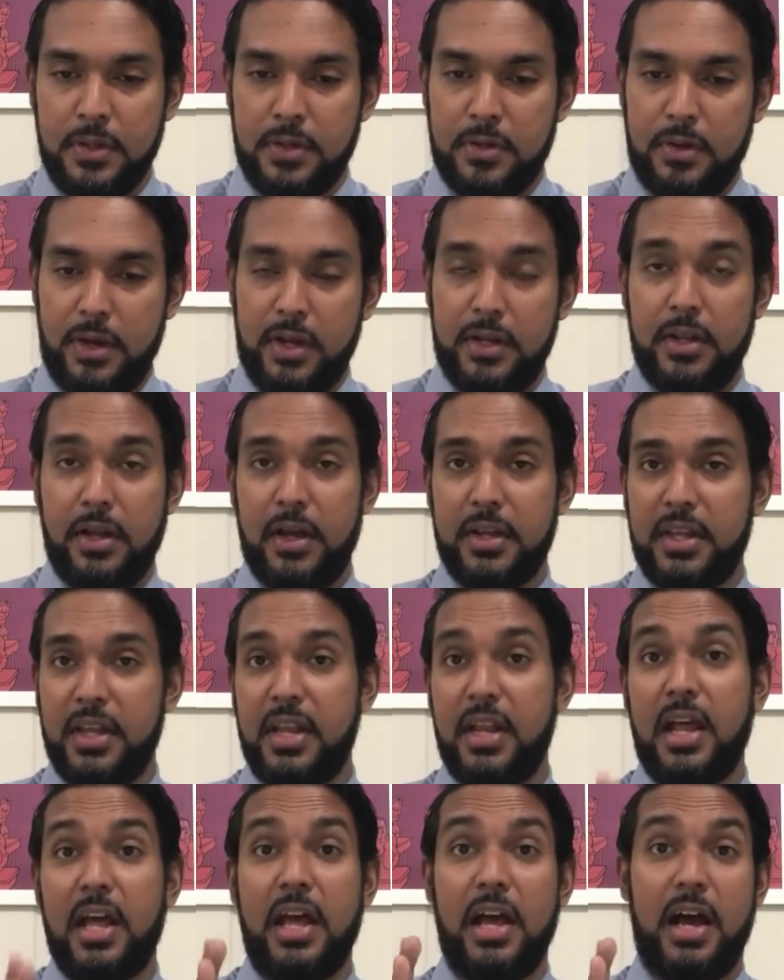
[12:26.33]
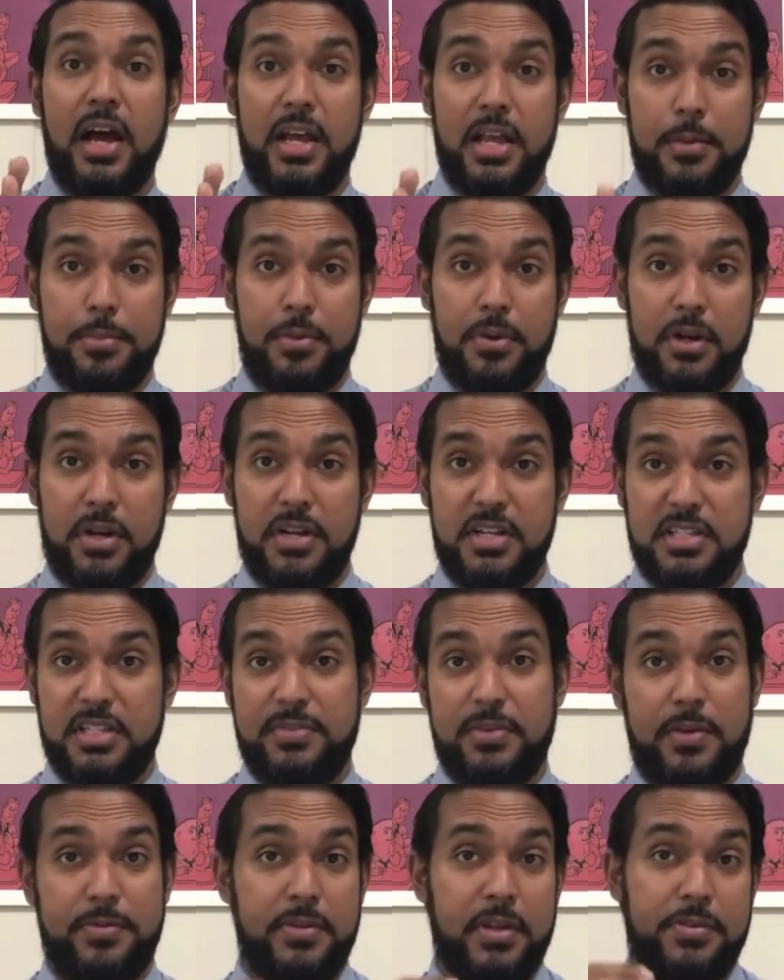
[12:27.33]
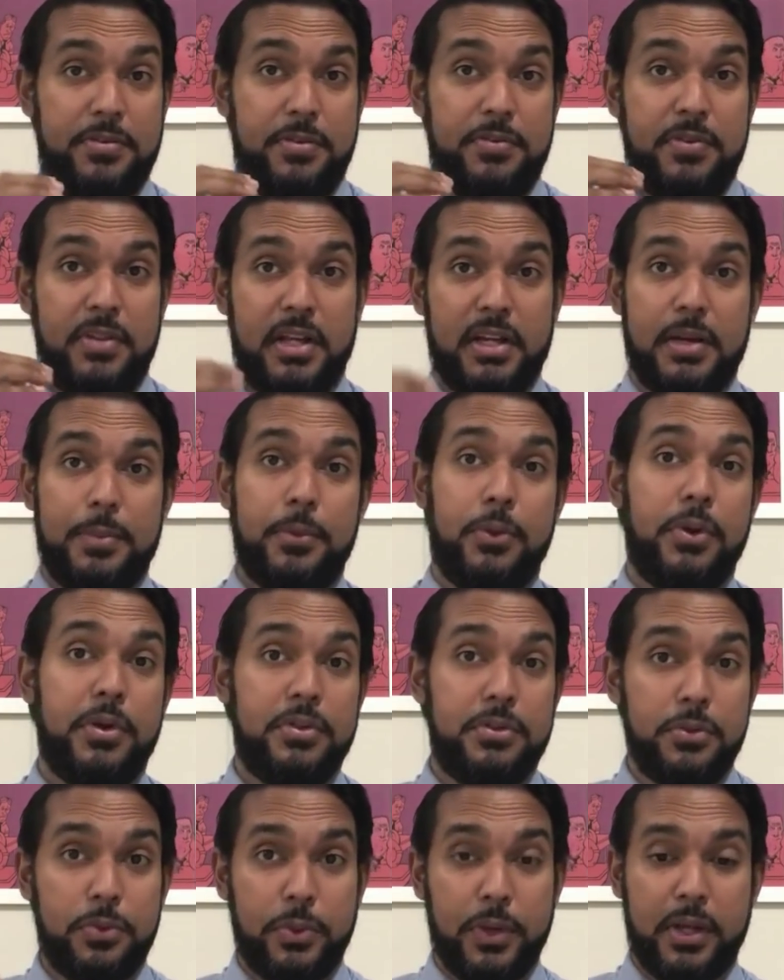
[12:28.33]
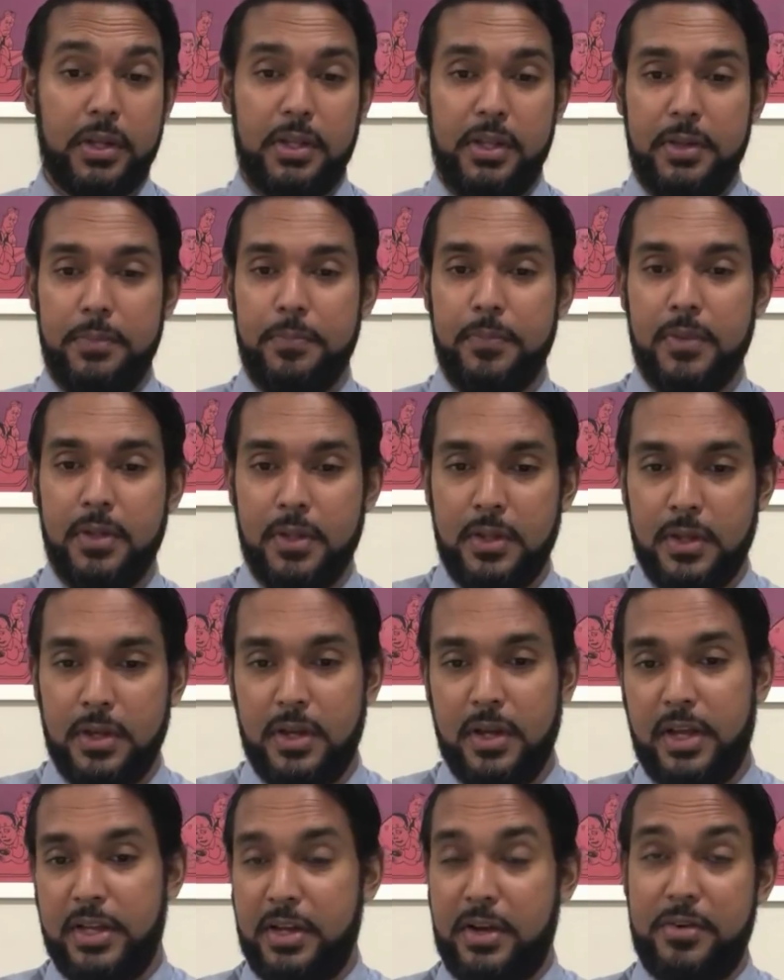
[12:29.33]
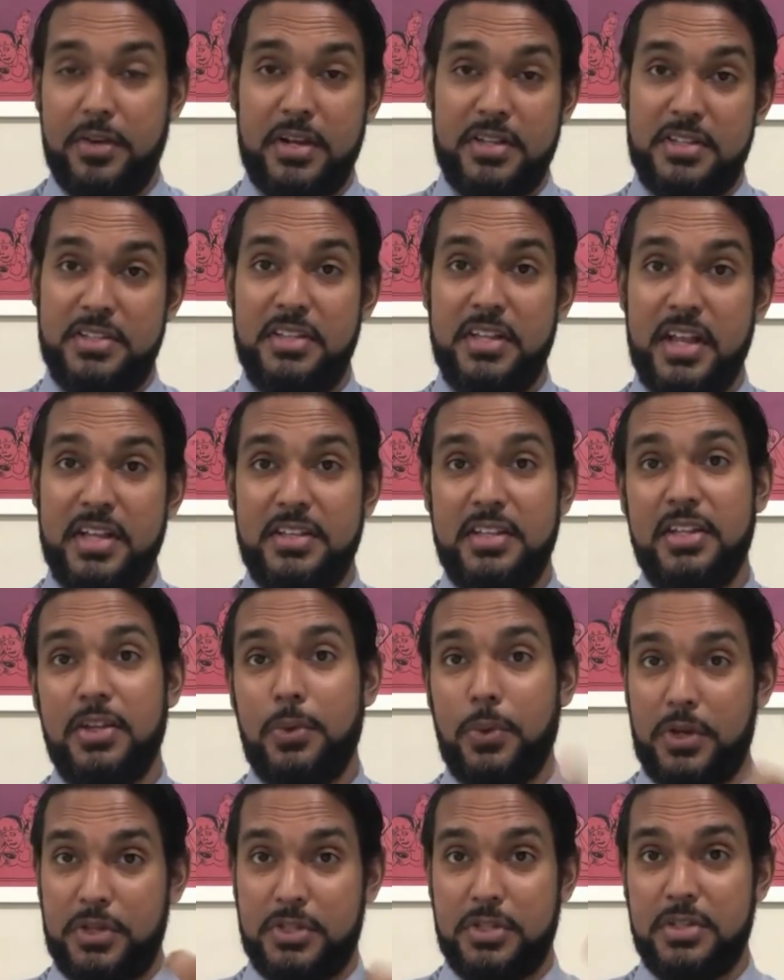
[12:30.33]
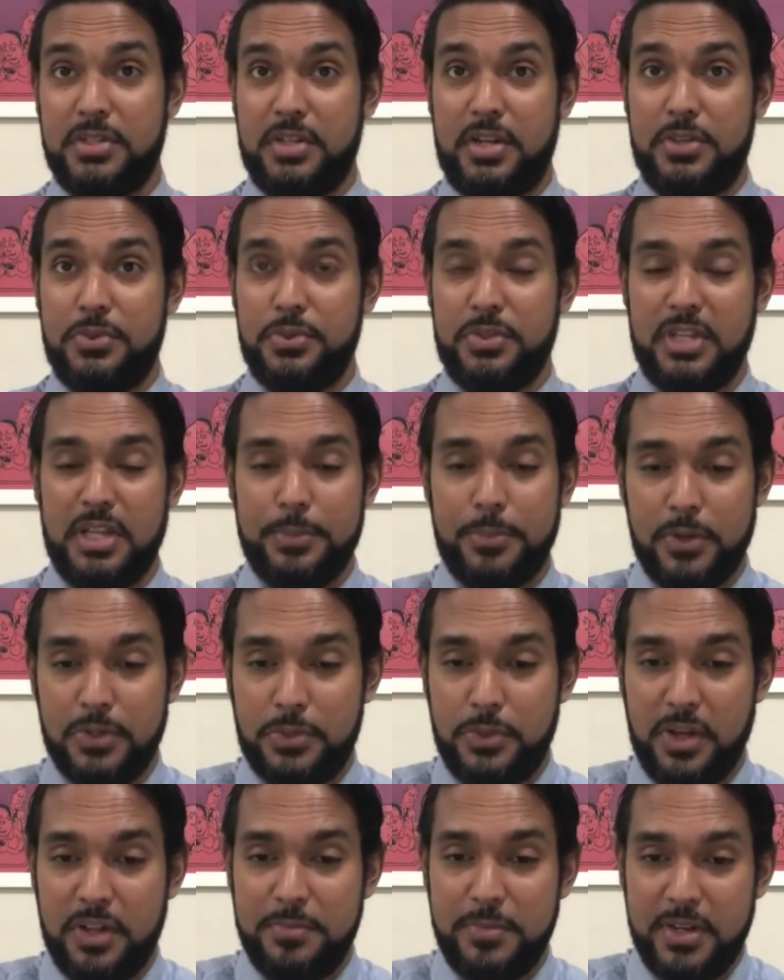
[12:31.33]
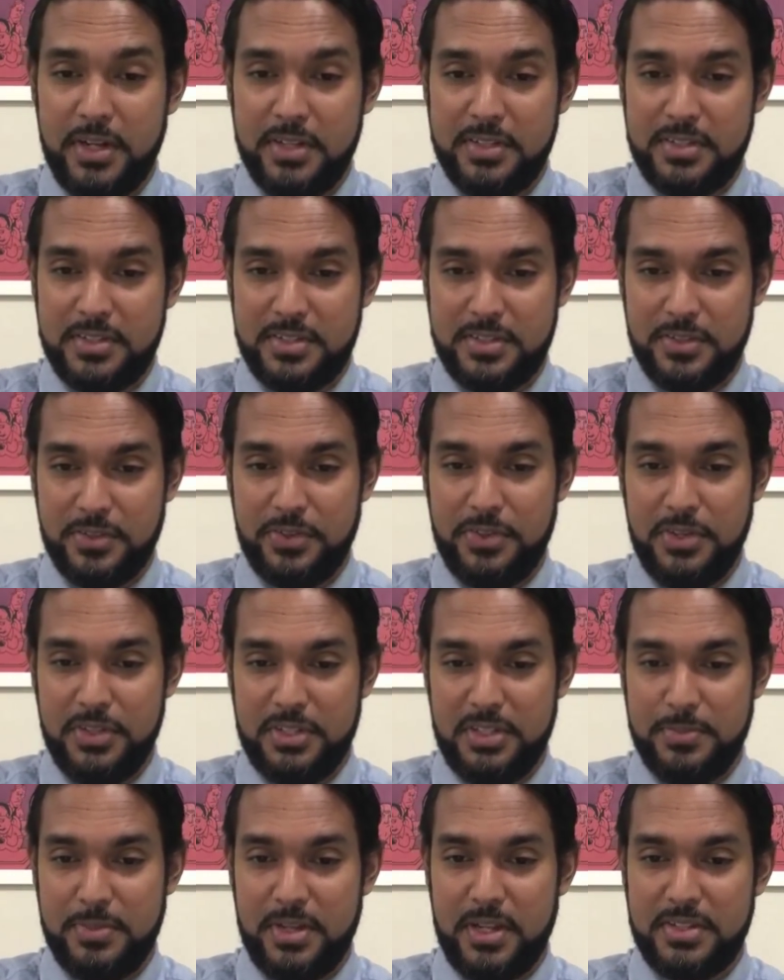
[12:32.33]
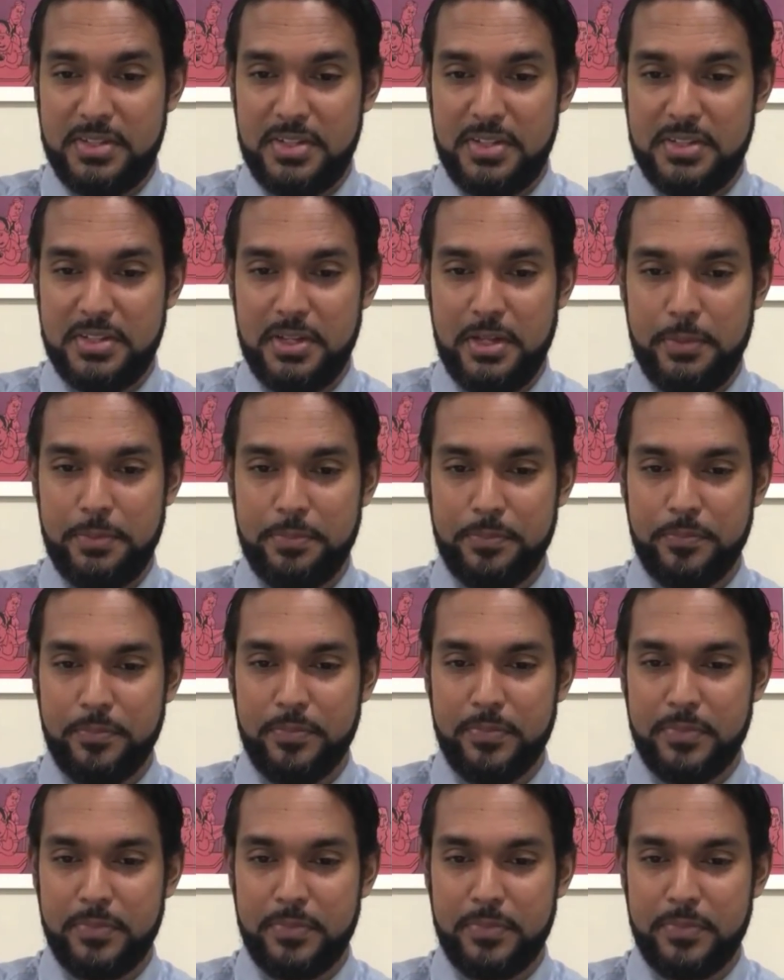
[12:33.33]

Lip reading: Right, again, I apologize if you feel like I'm going too quickly. It arises 18 questions and it's only about 12 minutes or 30 minutes into it.